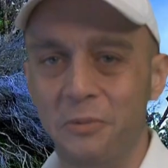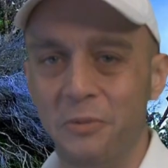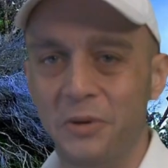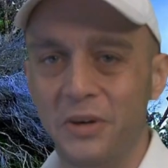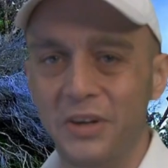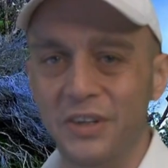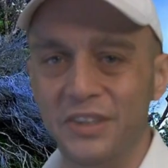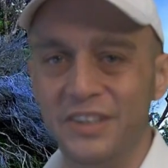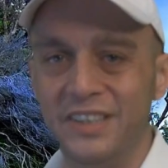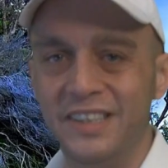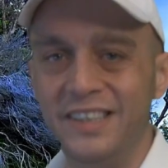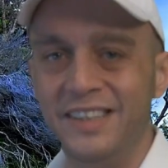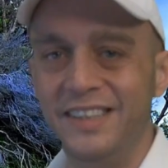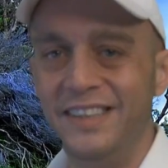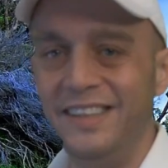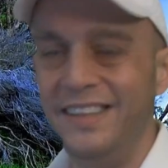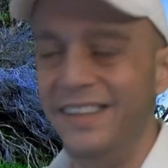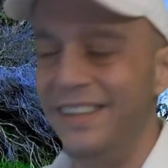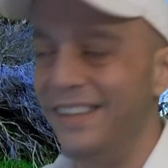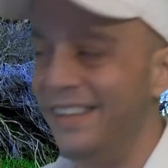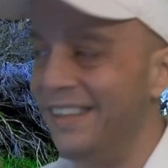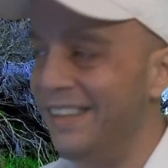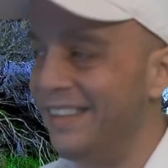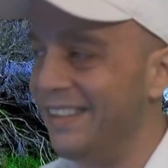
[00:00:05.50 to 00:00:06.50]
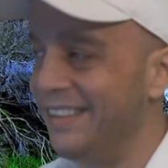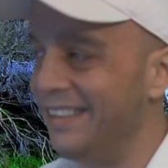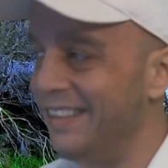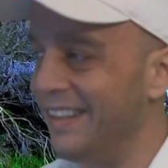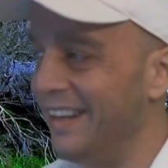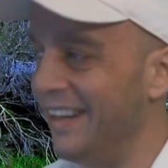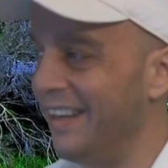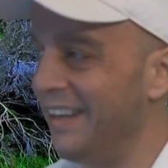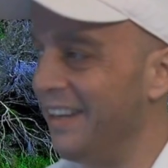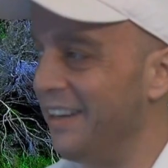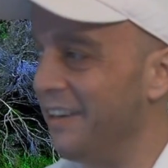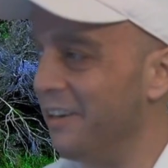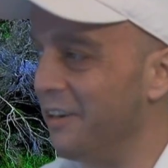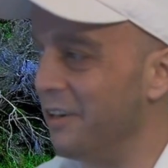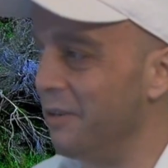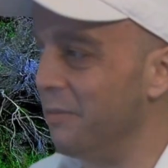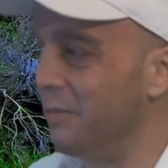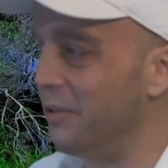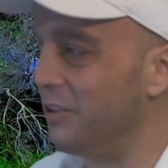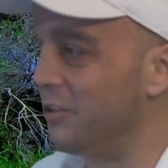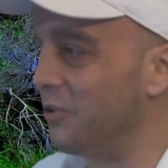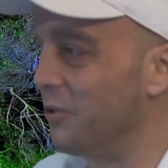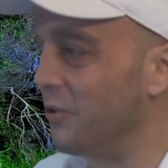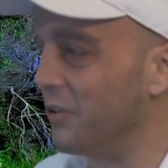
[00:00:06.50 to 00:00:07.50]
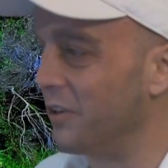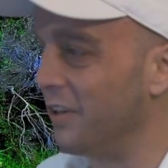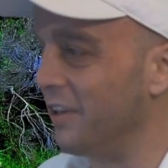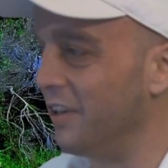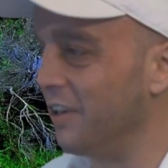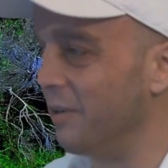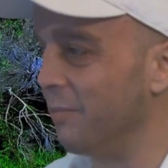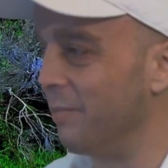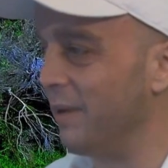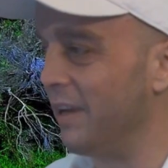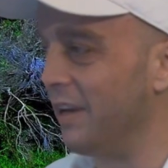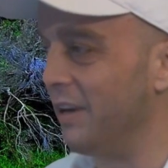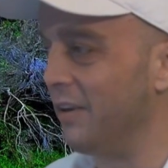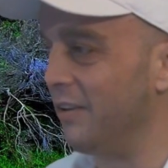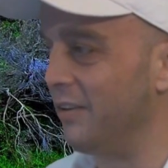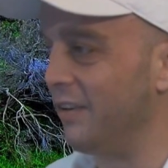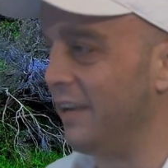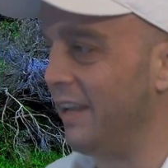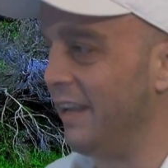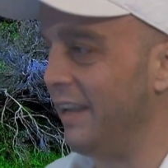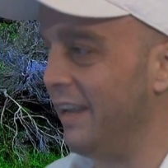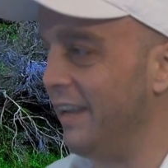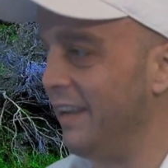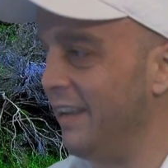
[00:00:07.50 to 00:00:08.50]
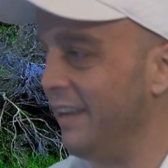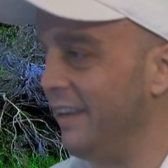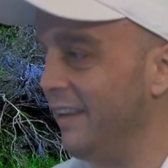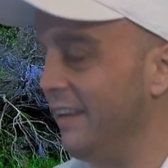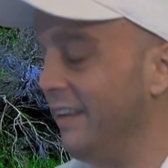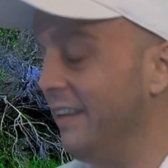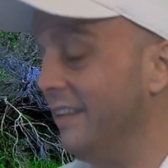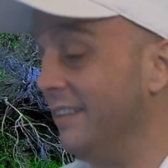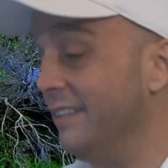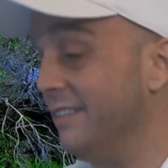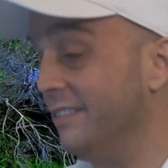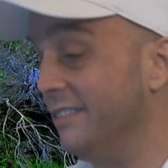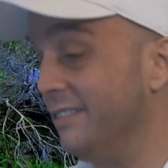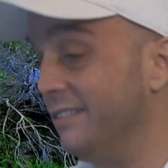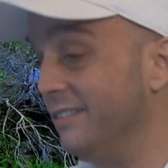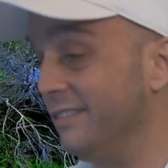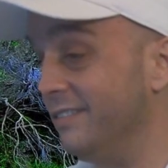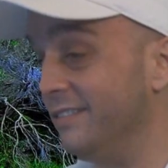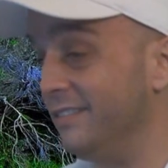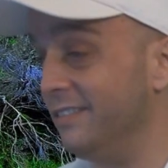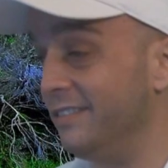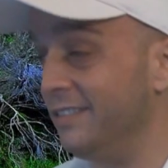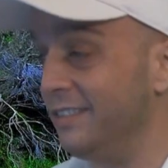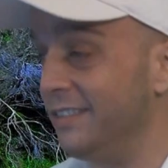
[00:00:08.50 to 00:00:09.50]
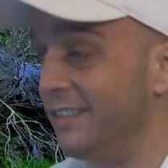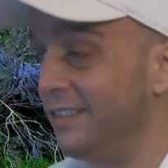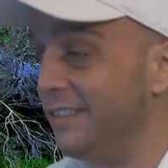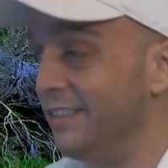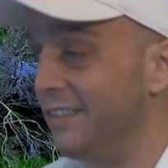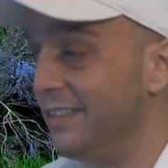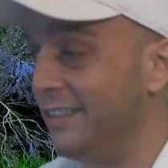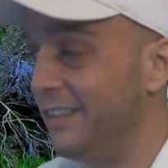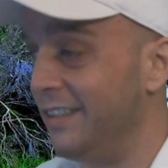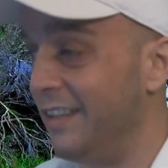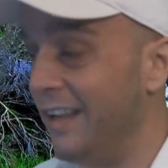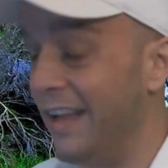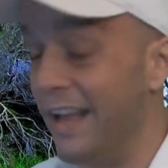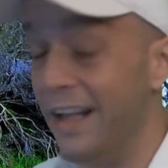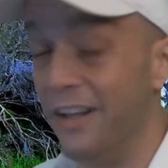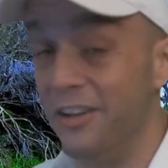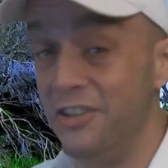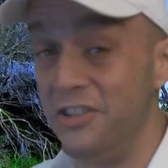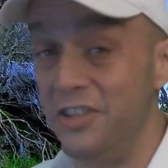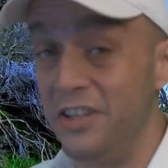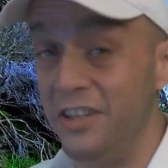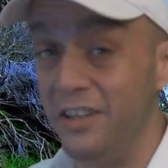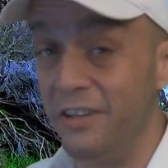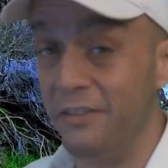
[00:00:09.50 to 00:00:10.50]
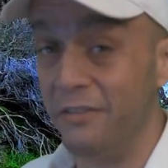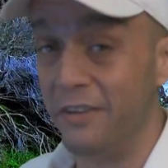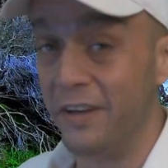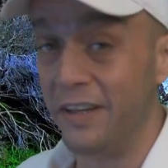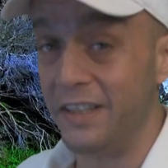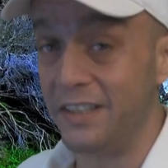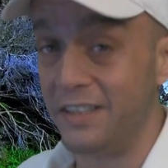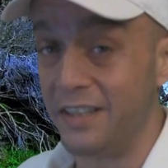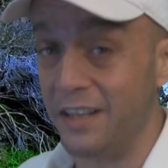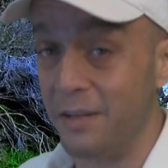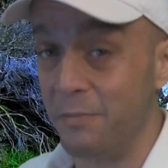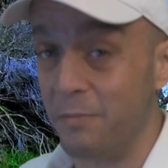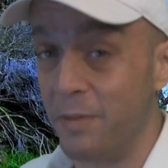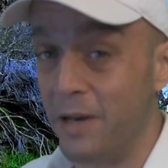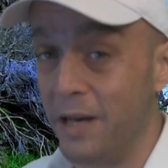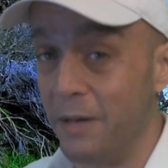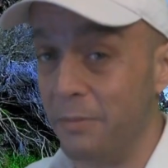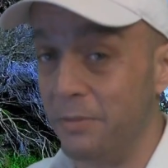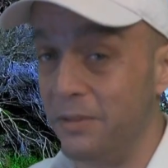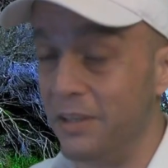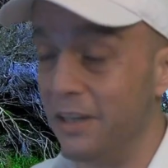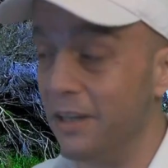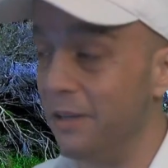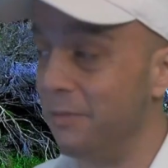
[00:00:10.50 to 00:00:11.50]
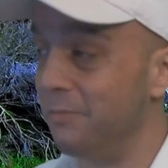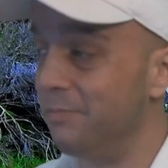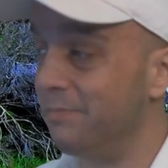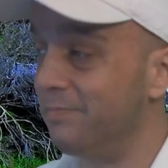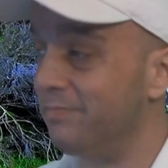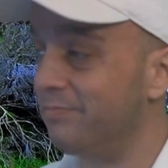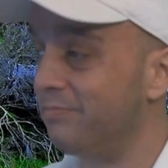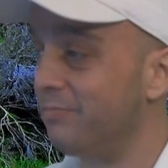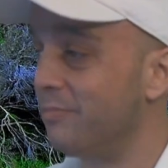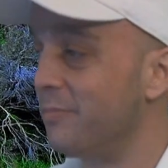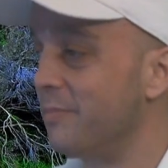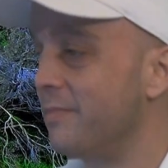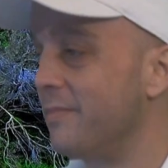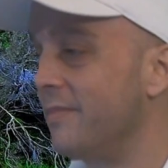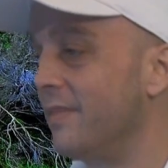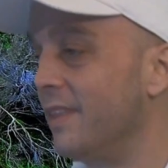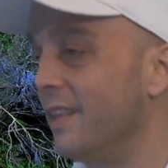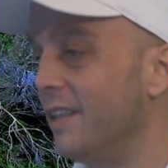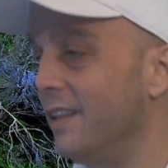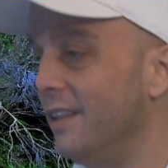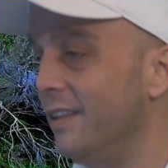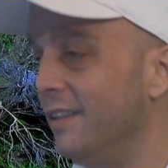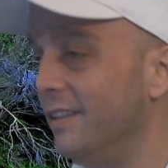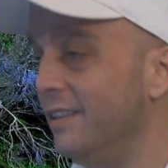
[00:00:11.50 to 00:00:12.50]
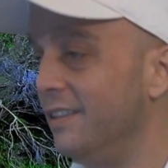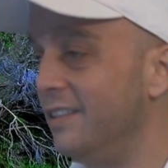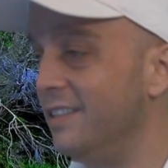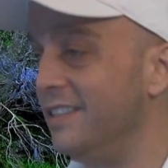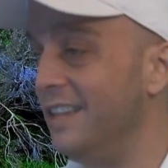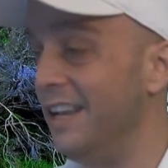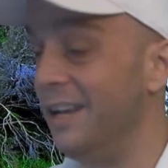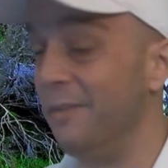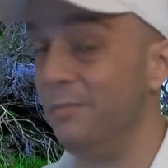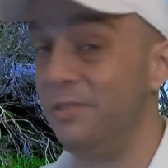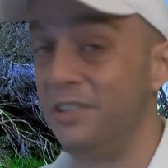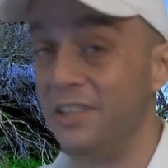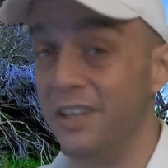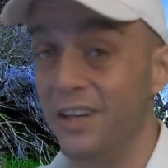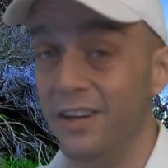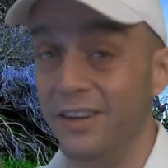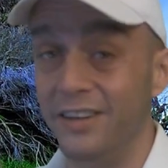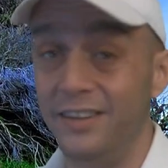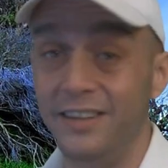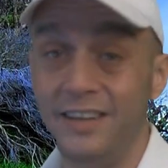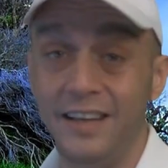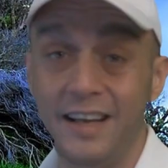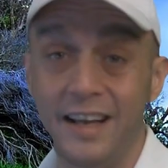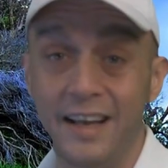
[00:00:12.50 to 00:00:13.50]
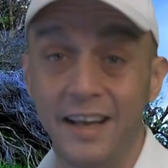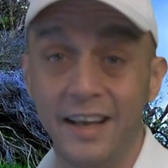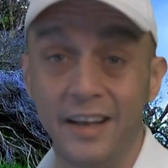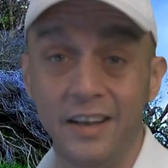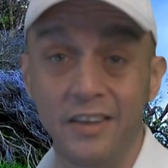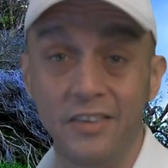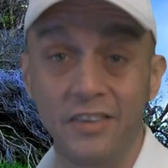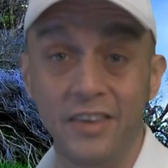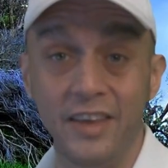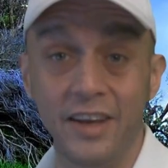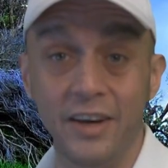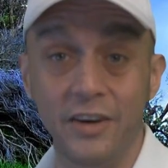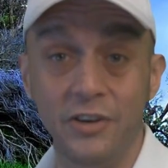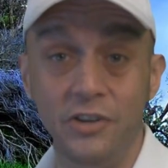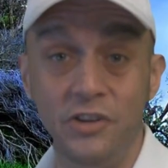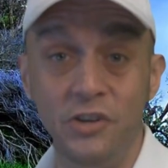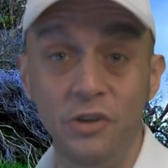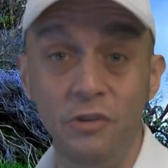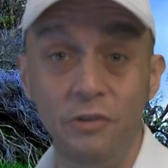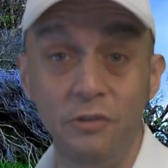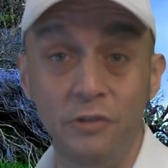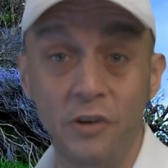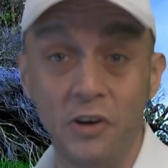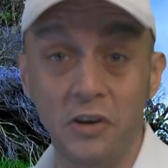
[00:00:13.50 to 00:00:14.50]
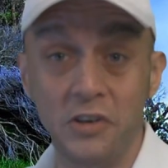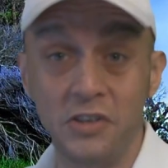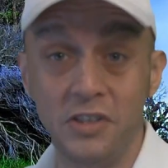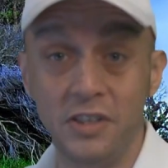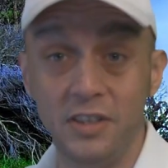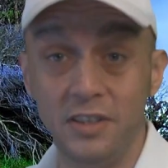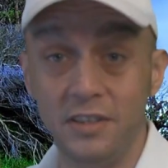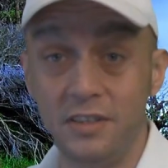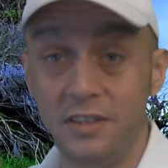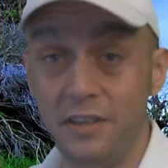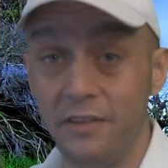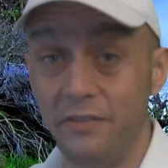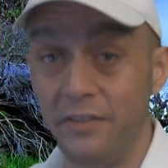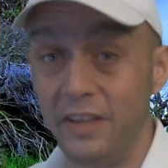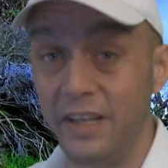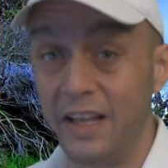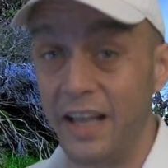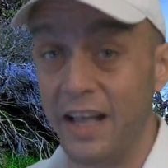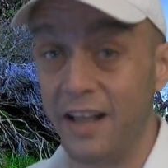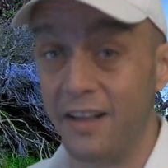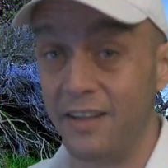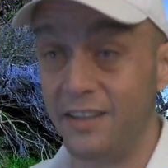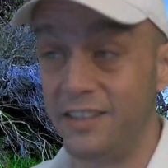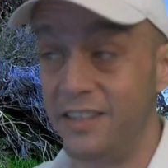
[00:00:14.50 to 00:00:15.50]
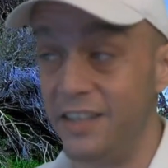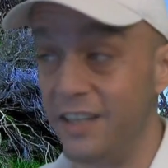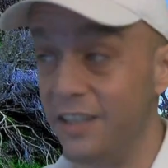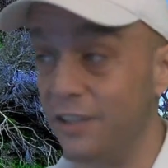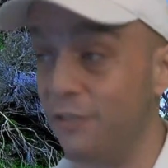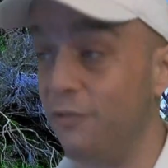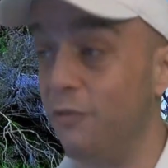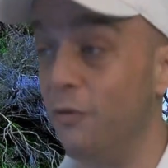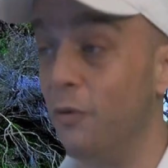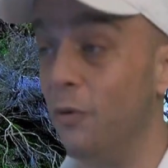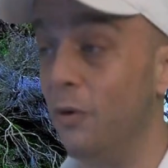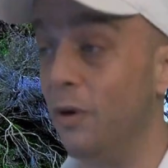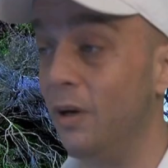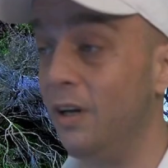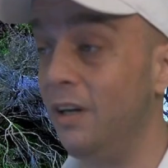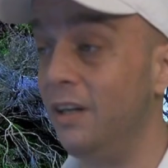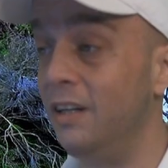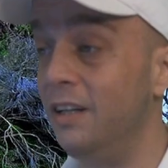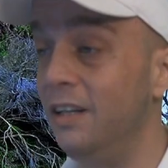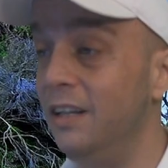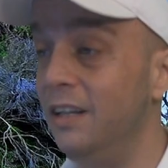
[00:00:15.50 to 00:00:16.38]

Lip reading: World. Today I'm going to be talking about a LG device that popped up, Samsung, and their two versions of the Galaxy S4.